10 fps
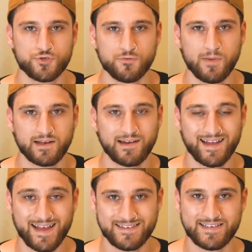
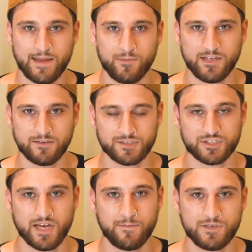Schumacher and Damon Hill's
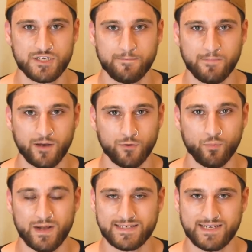championship battle
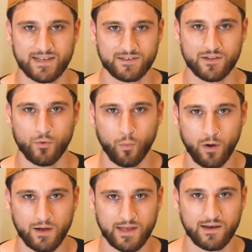went down to the
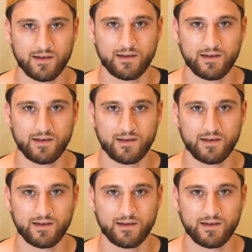wire.